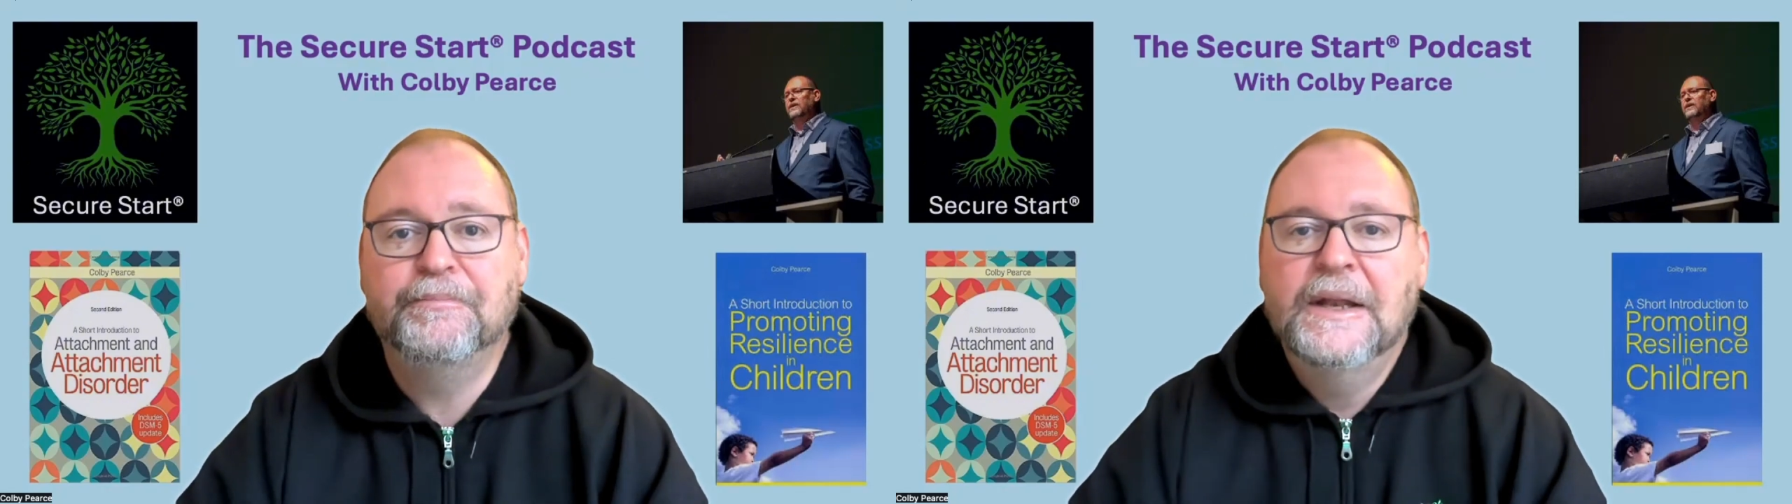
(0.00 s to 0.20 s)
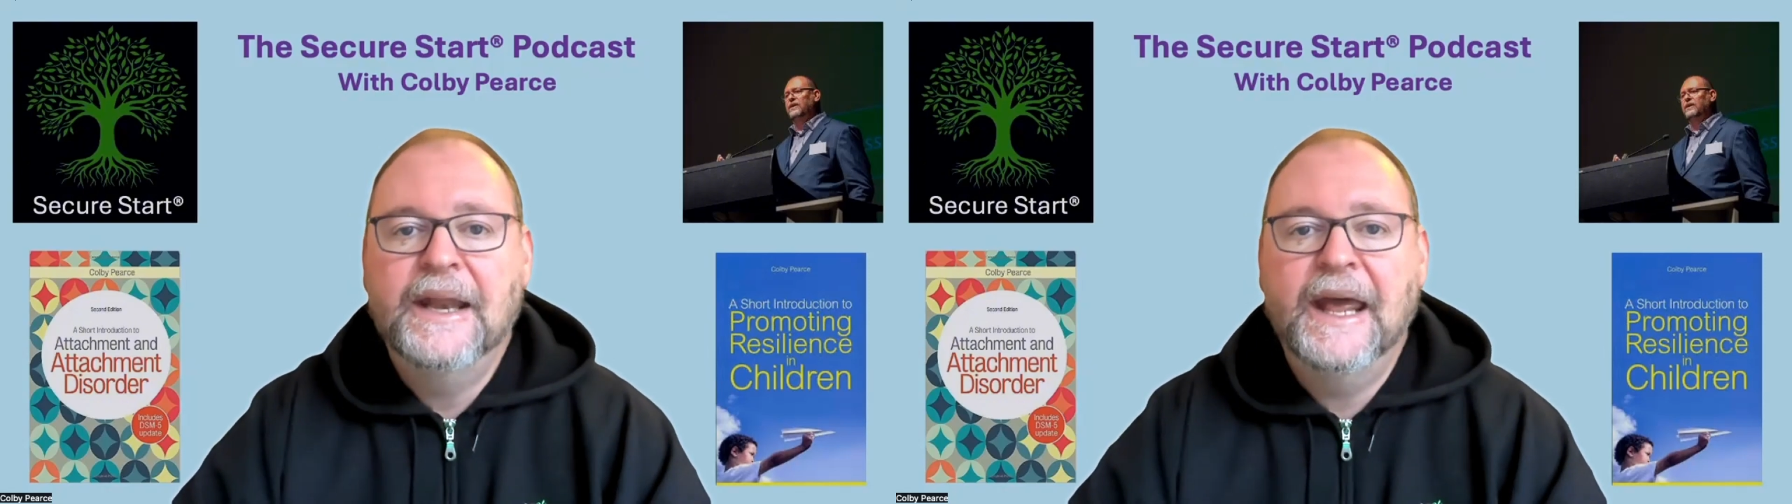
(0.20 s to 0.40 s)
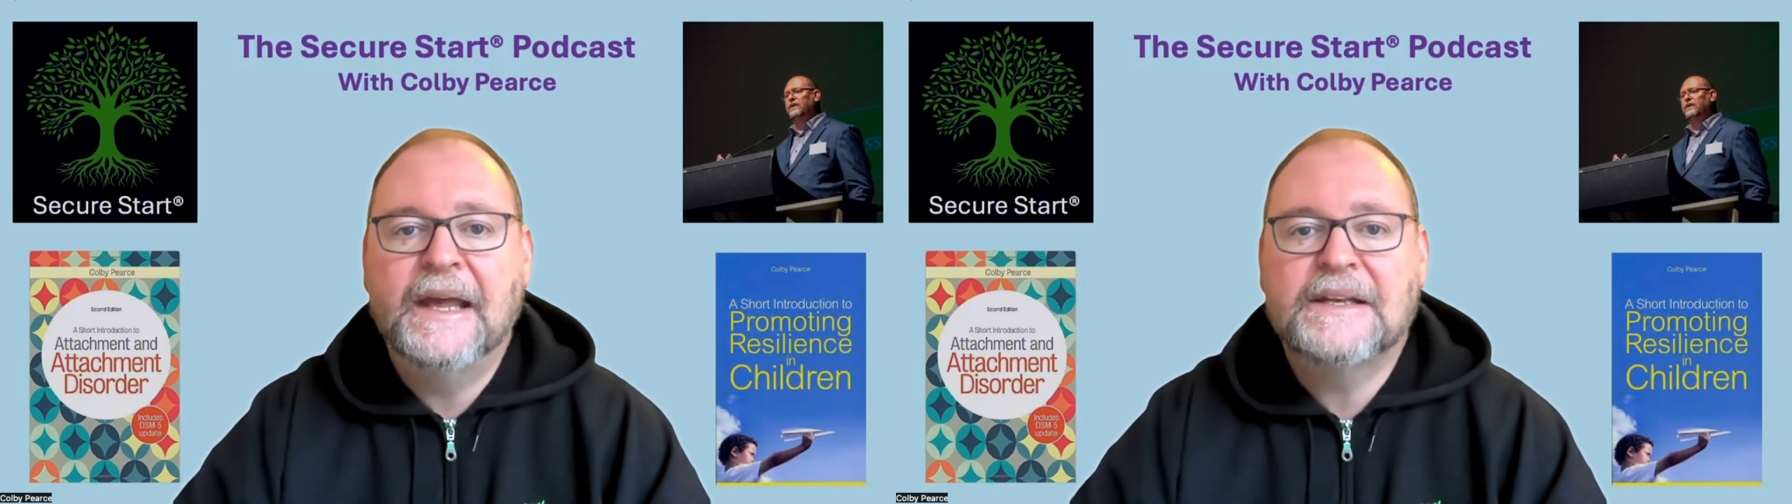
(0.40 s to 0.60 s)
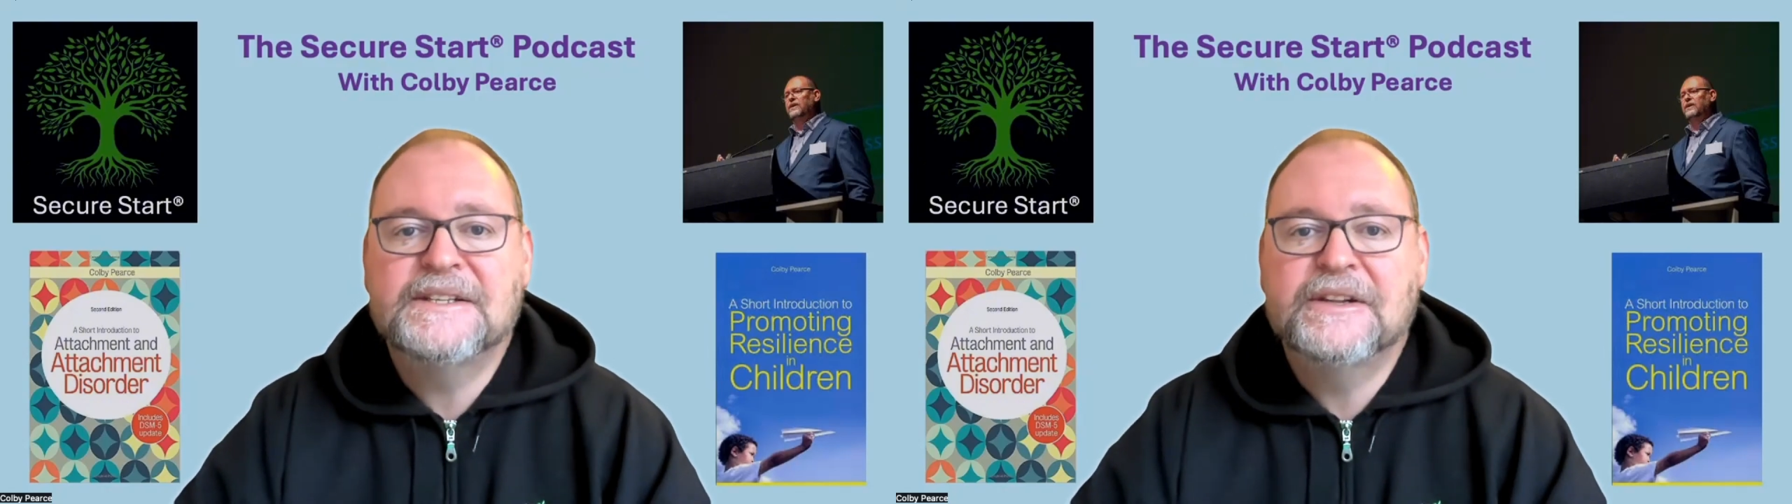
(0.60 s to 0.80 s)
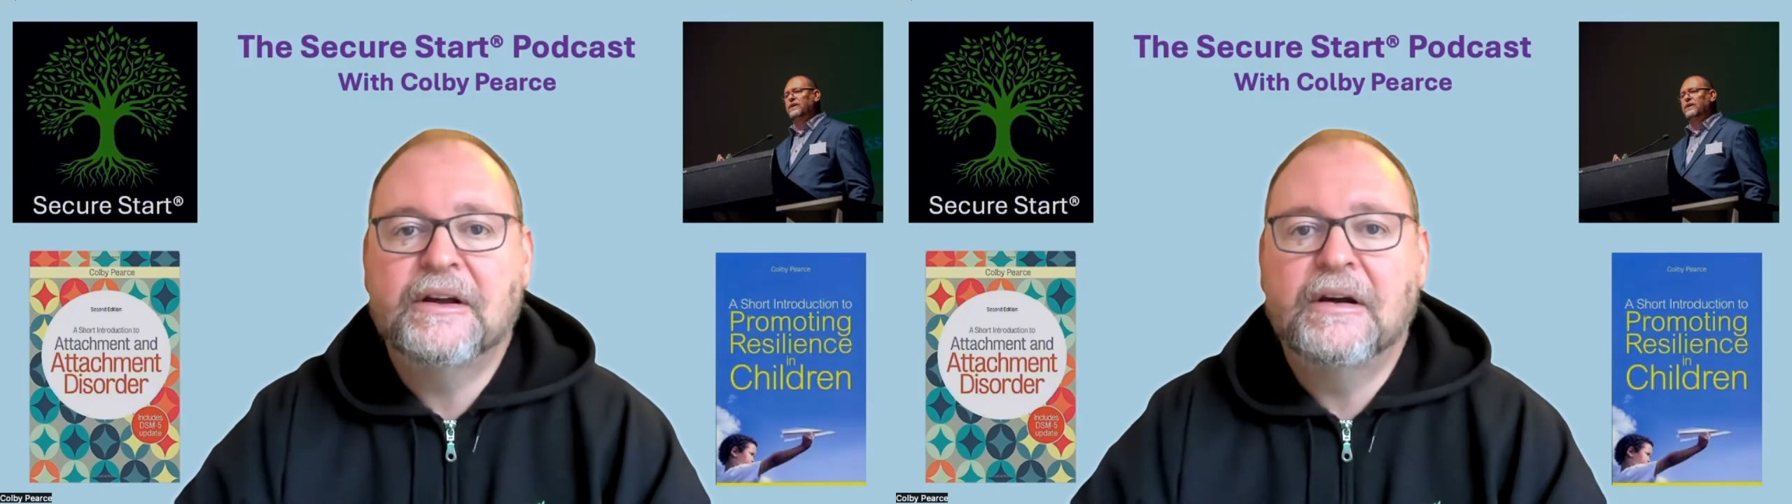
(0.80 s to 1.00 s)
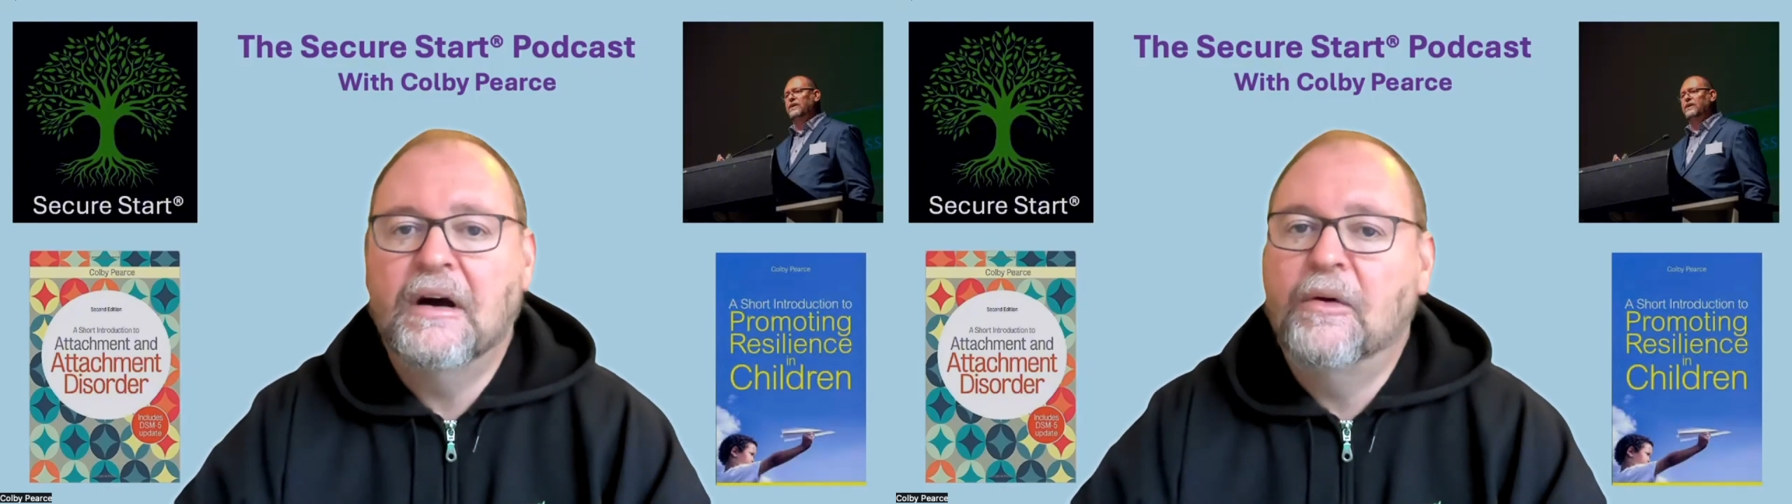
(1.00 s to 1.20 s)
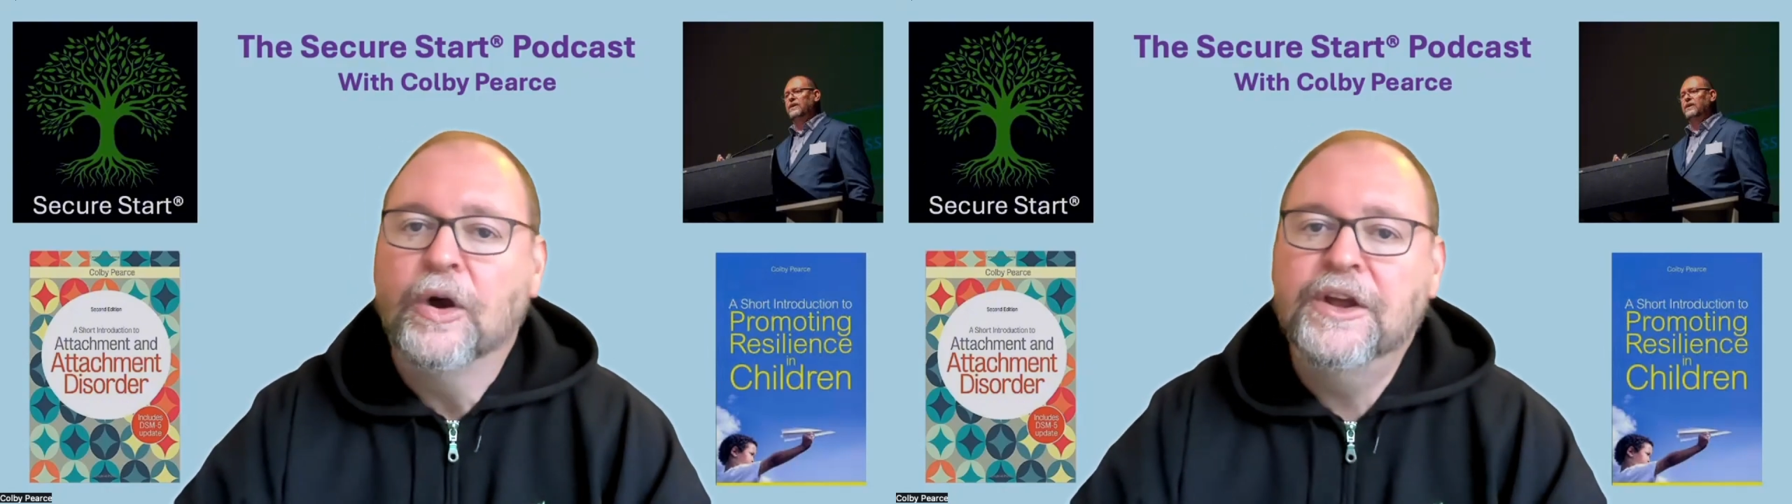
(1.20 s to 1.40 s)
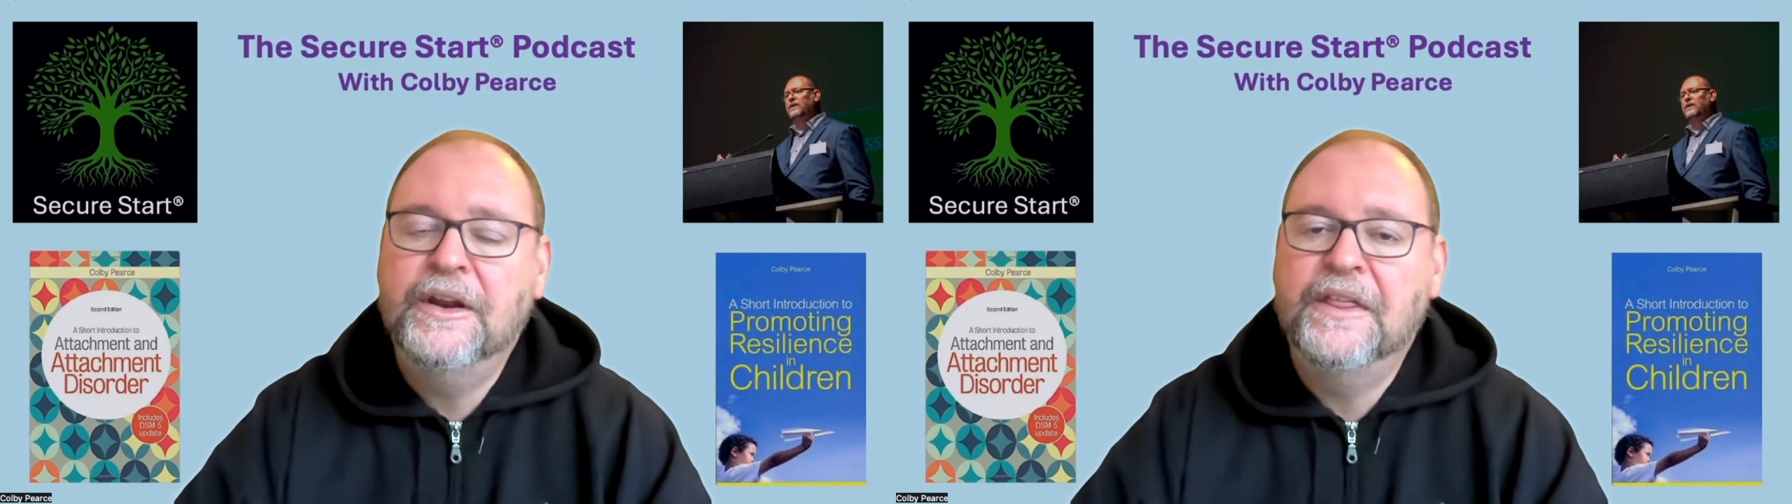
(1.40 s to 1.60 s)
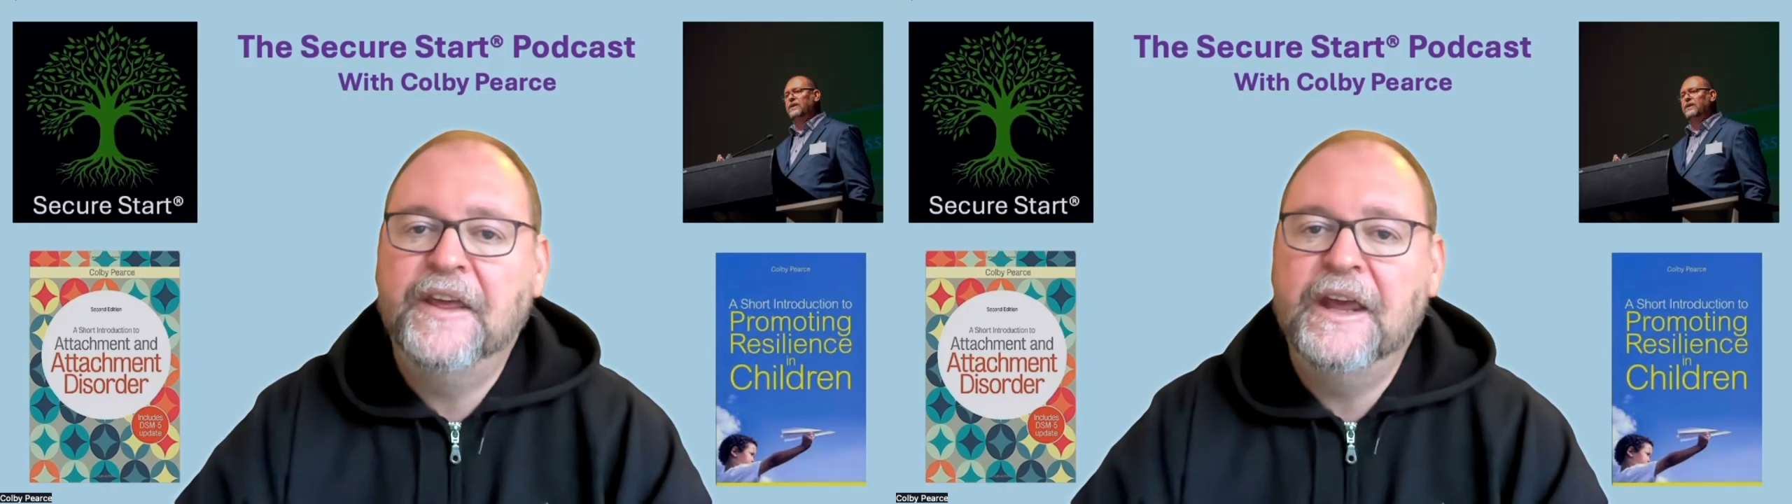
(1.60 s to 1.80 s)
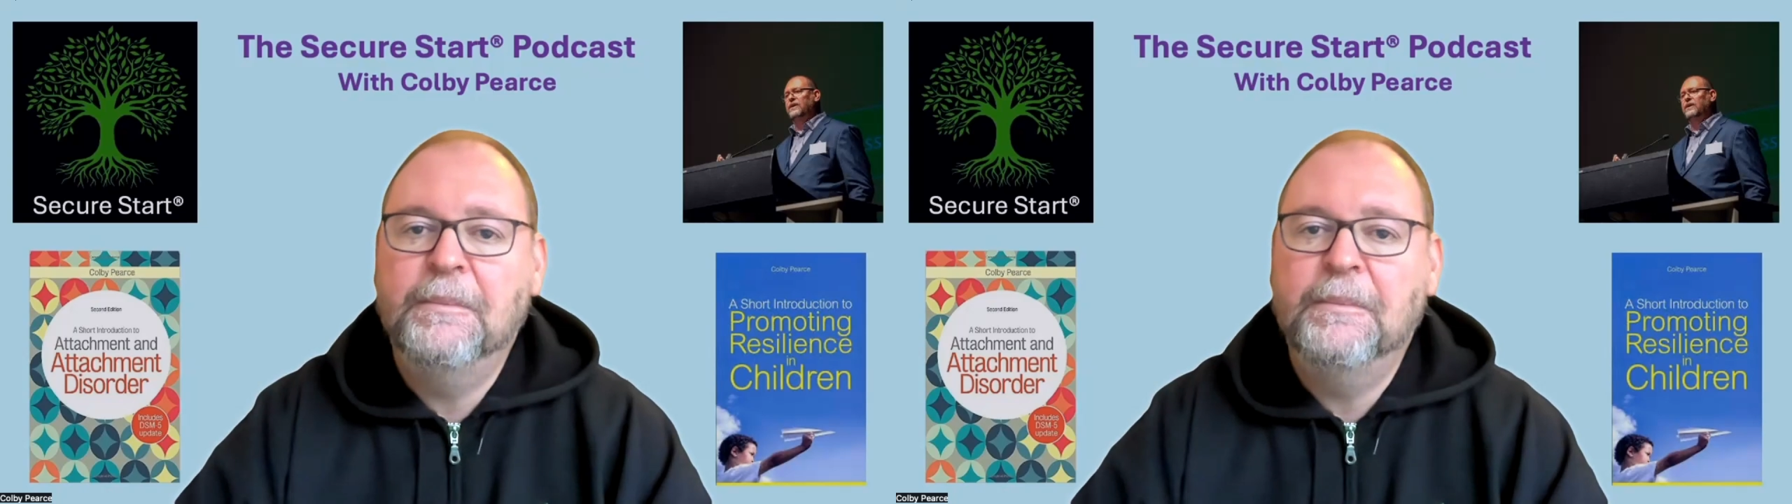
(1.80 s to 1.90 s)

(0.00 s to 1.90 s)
Next, I want you to think